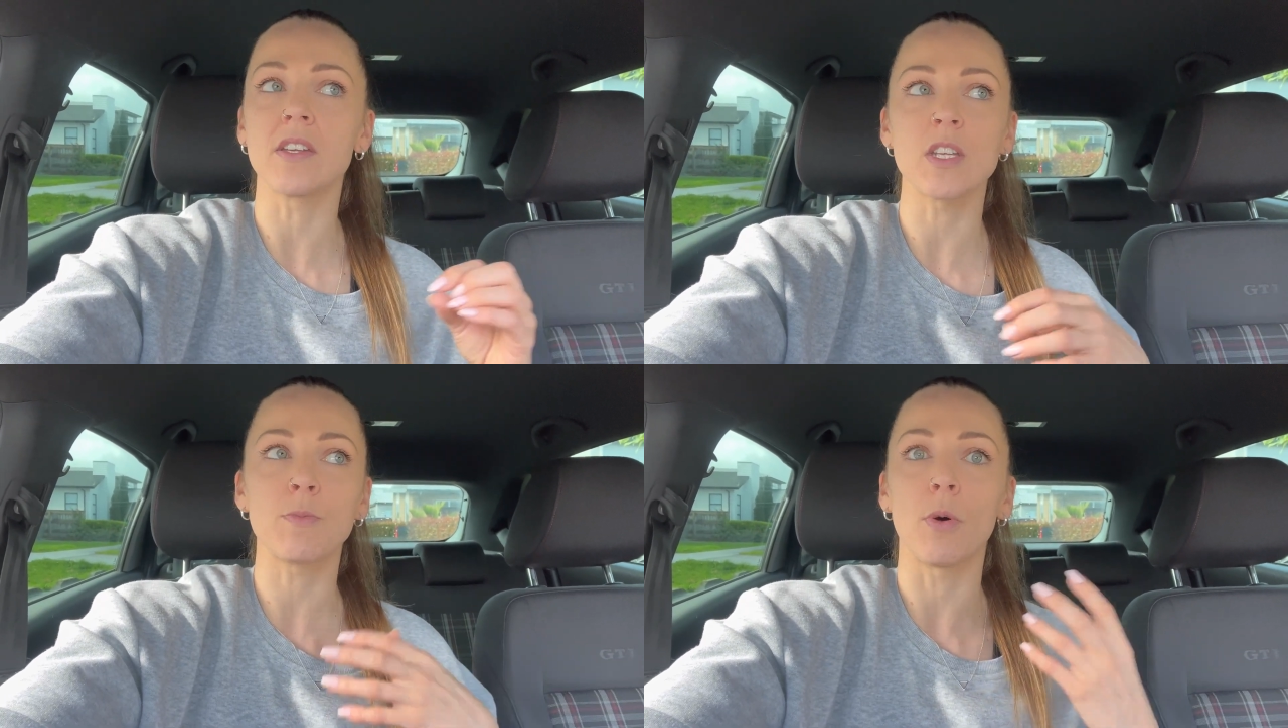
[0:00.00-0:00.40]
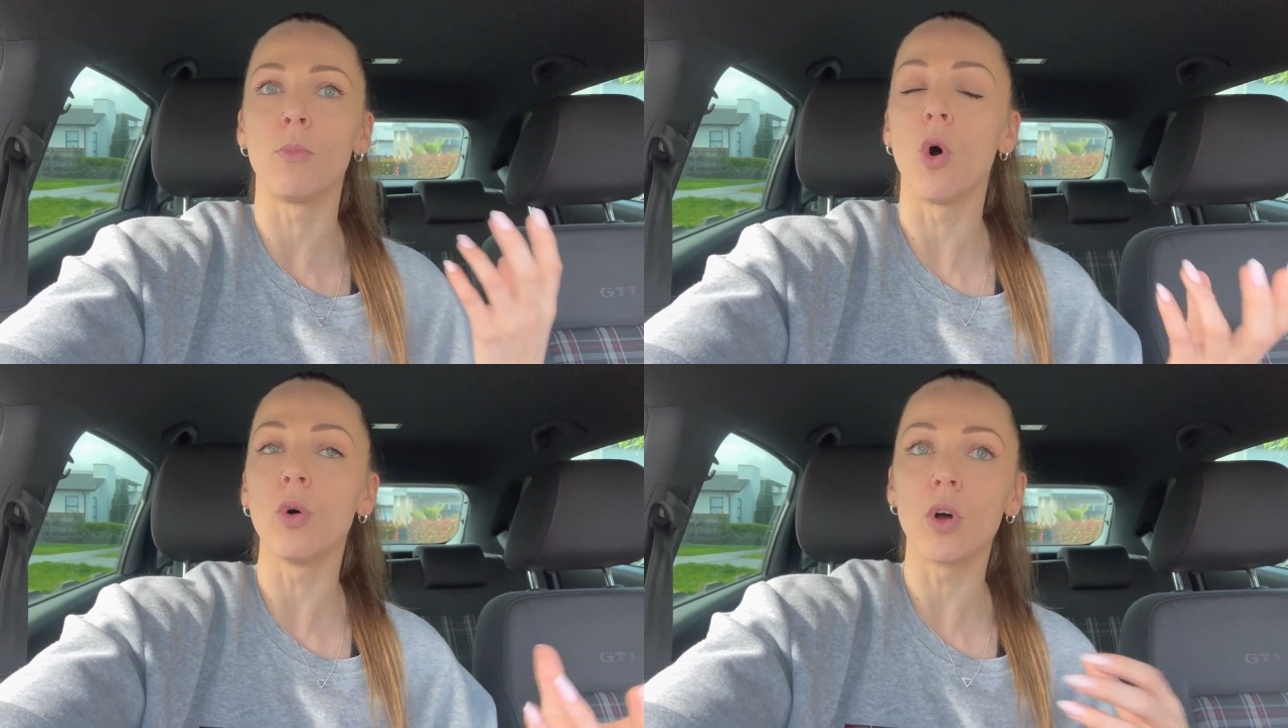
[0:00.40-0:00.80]
and just put
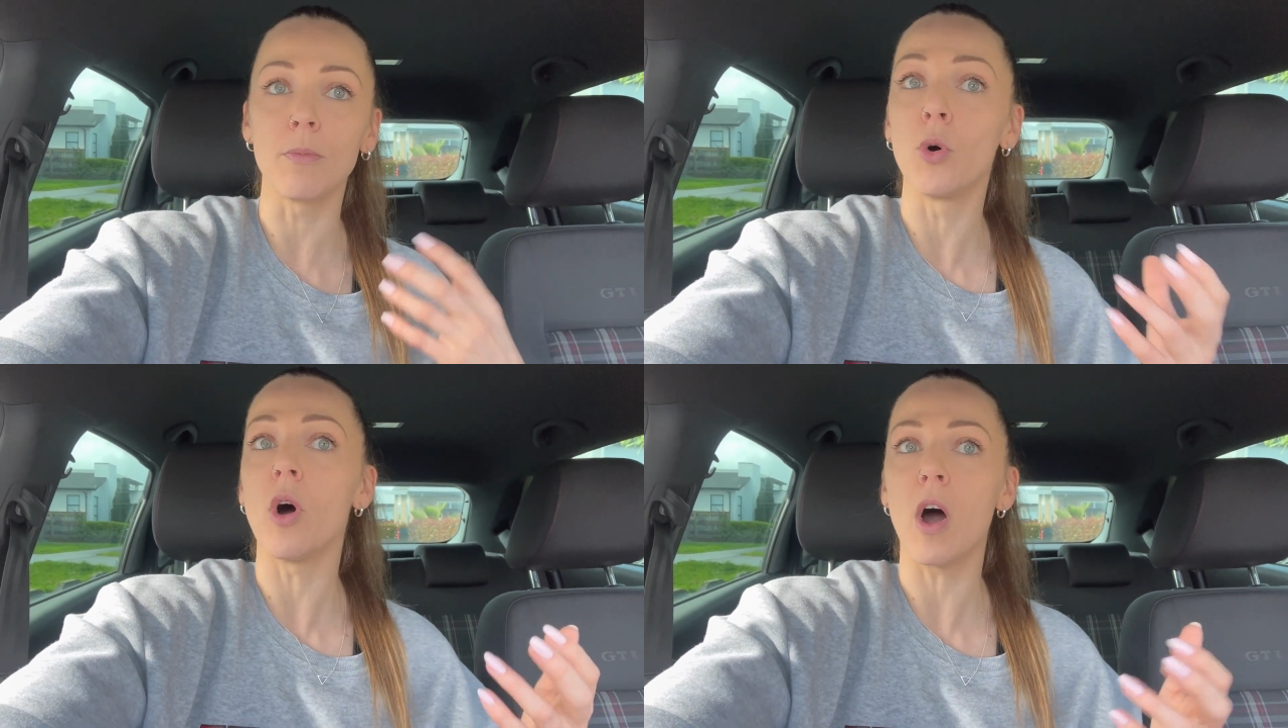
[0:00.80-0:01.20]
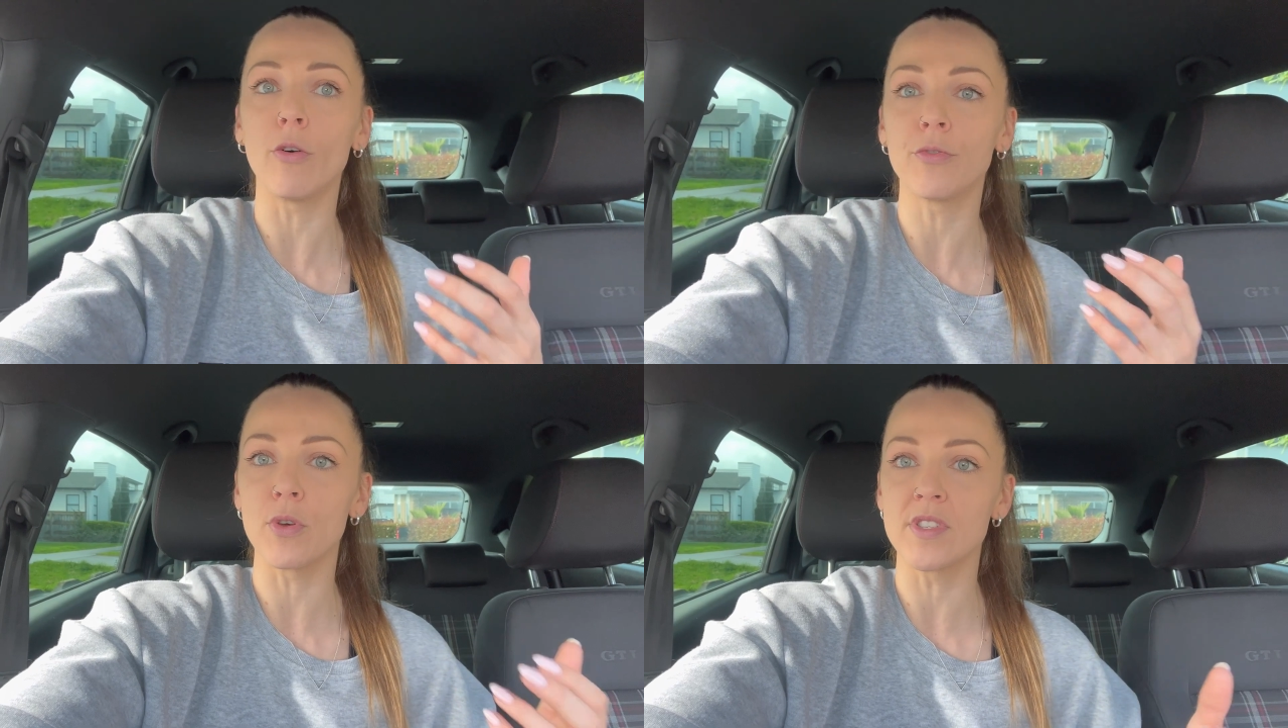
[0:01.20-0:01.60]
more and more
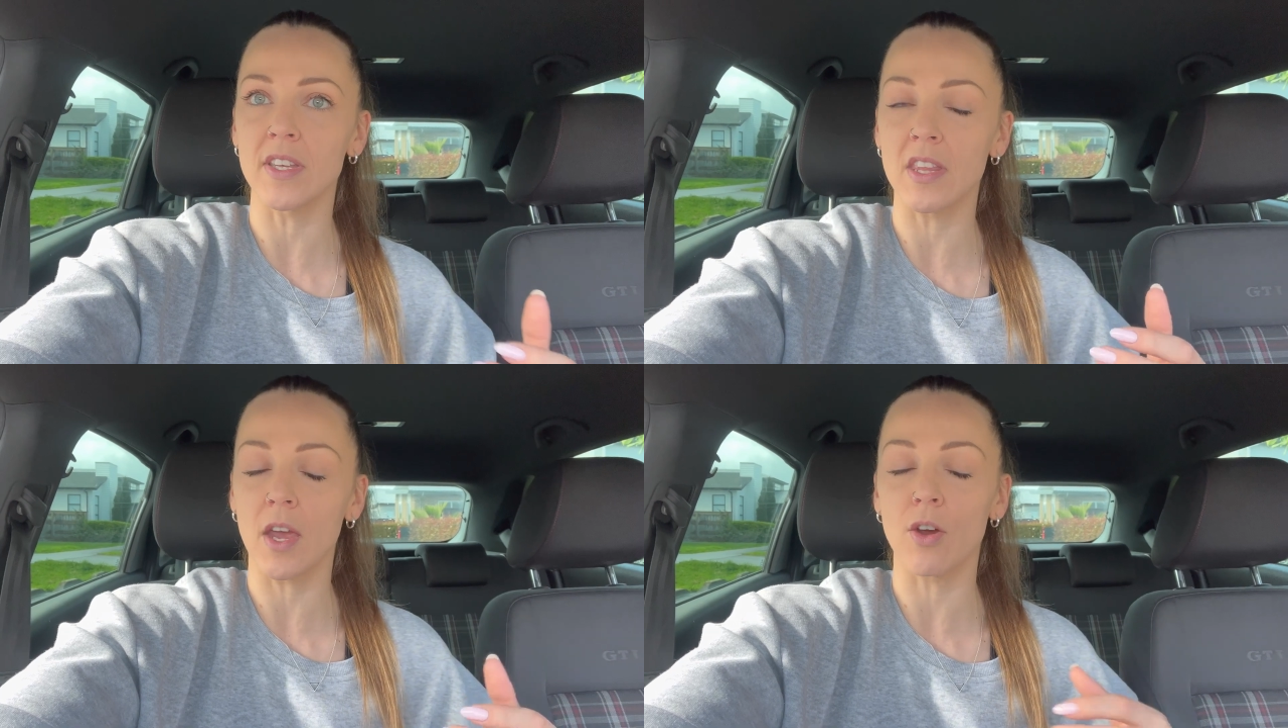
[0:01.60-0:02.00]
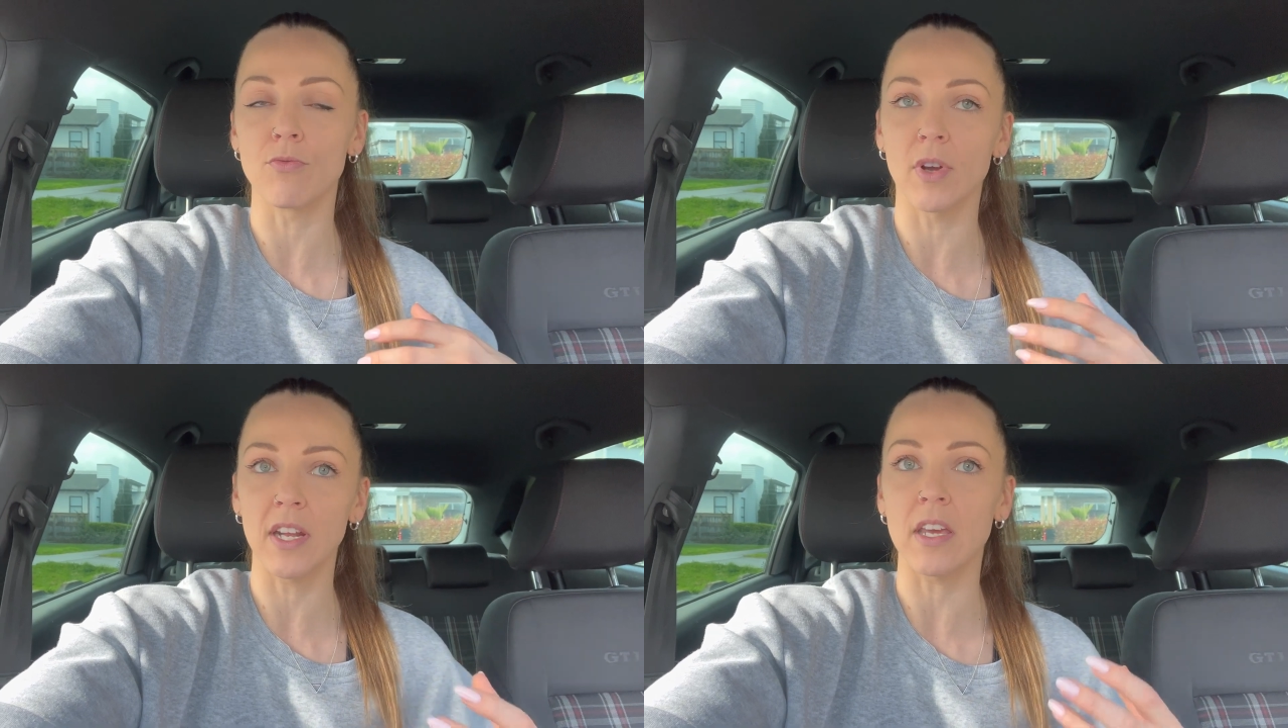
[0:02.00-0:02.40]
whole foods in there
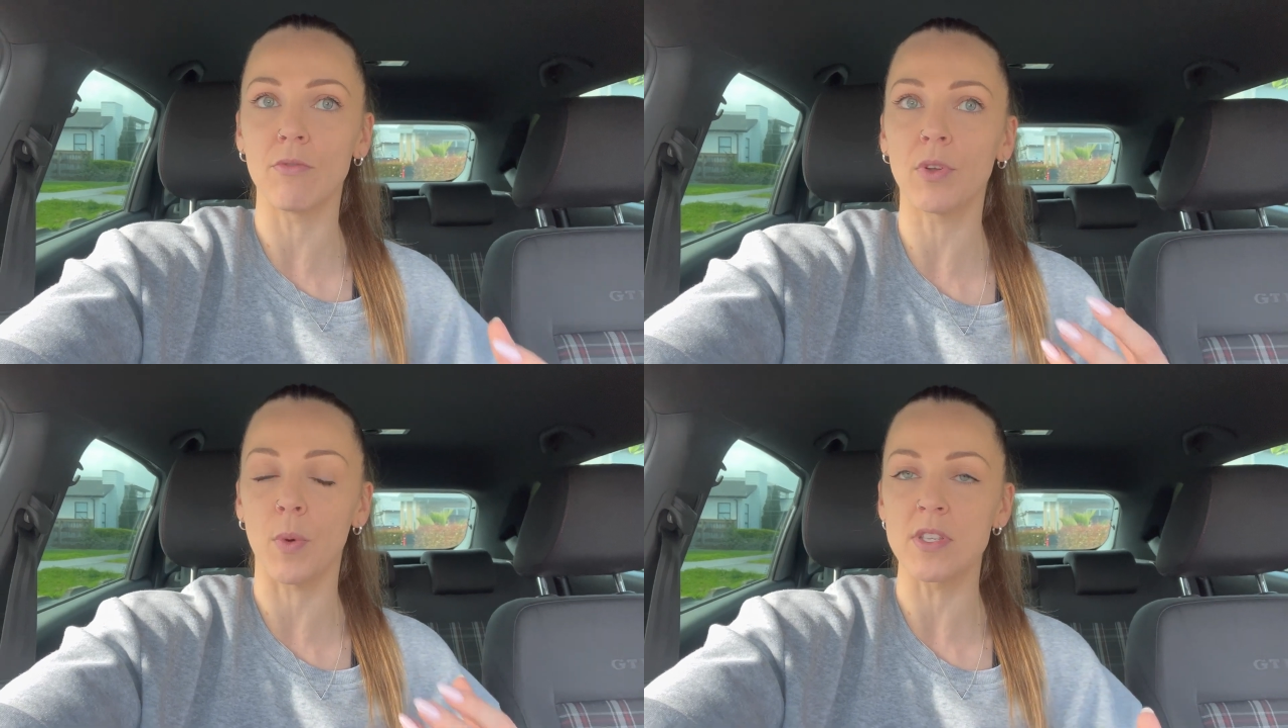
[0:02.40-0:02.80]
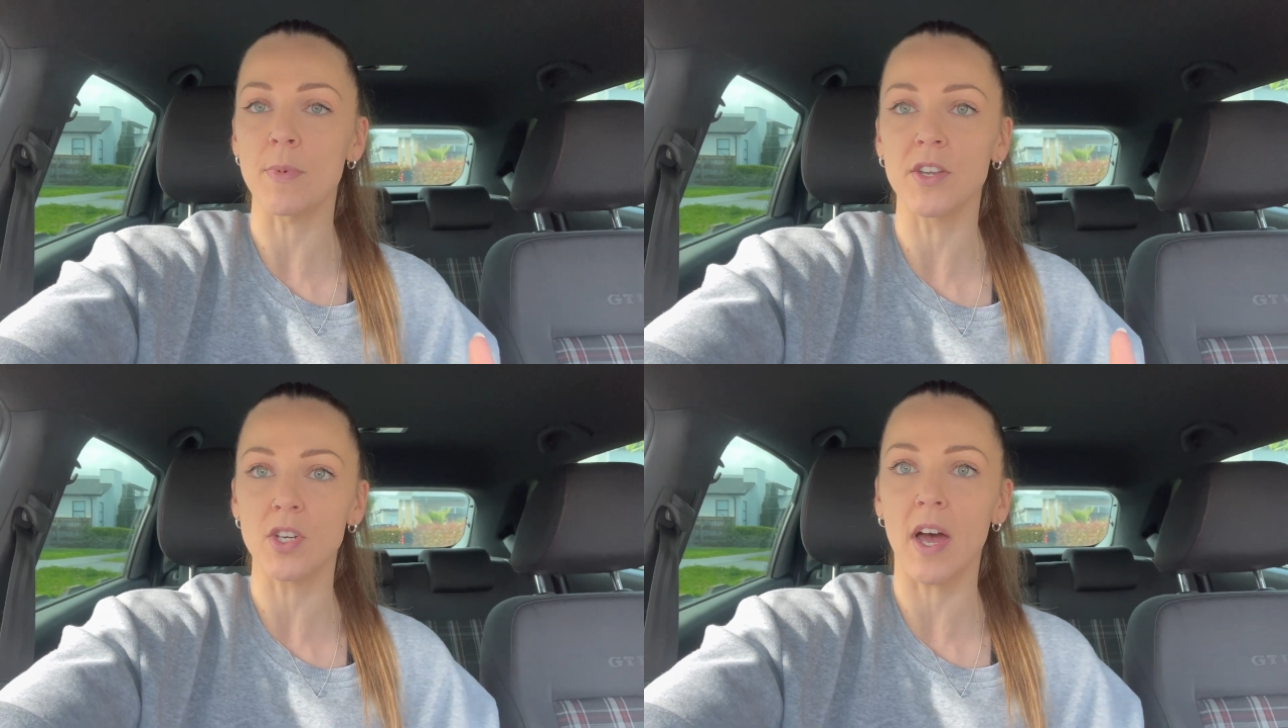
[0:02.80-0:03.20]
and really influenced
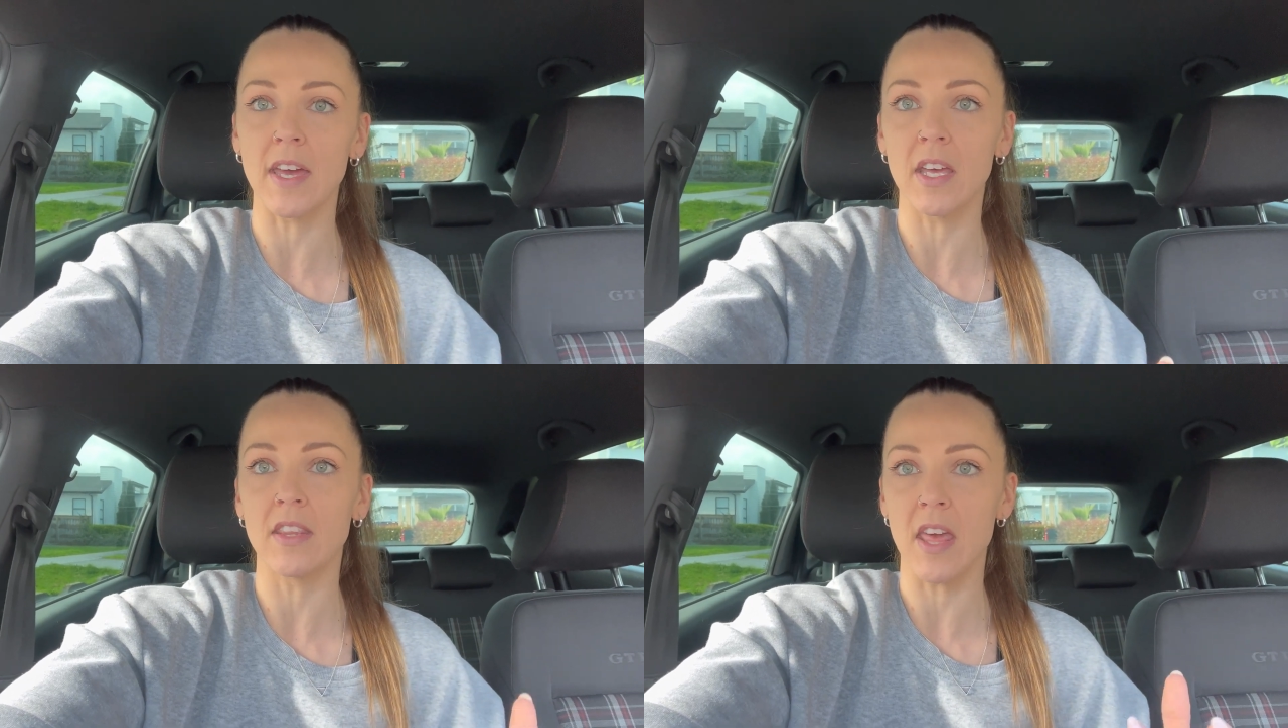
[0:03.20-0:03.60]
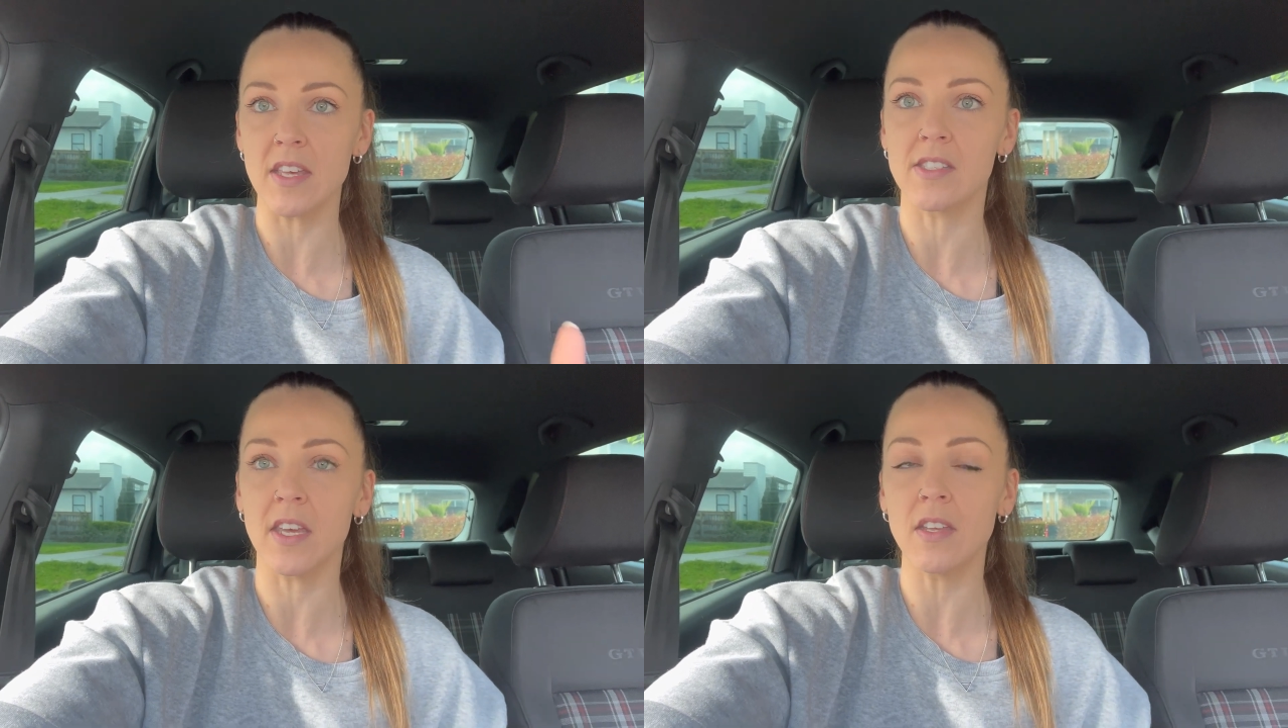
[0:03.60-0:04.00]
my diet in
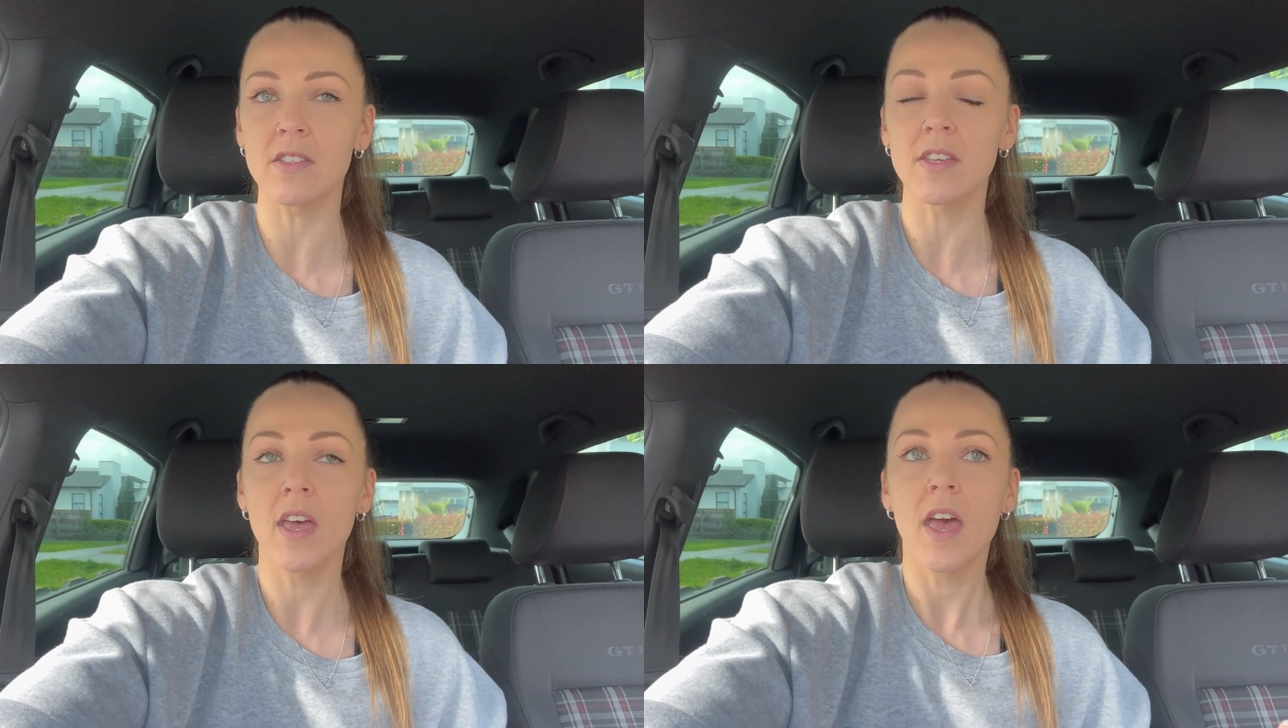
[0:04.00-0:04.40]
that sense.